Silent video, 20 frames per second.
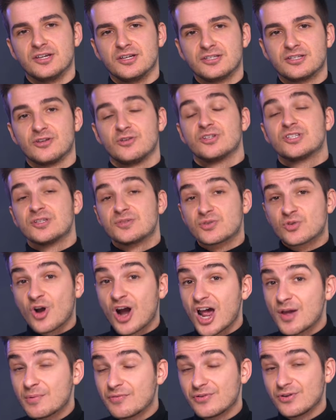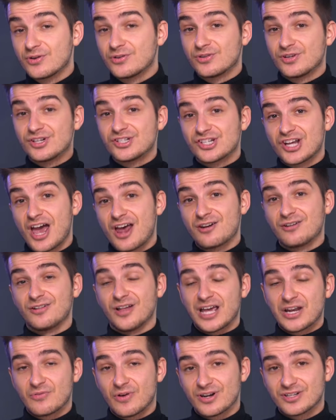So do subscribe if you're new to the channel
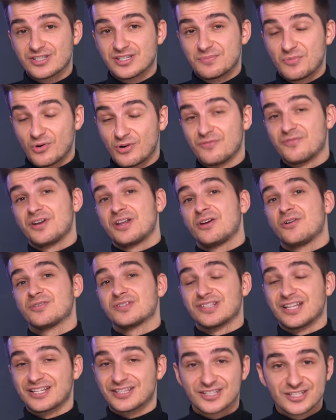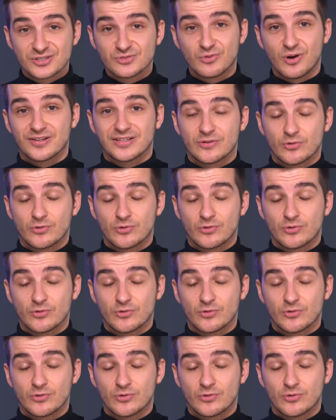and you want to see more videos like this one.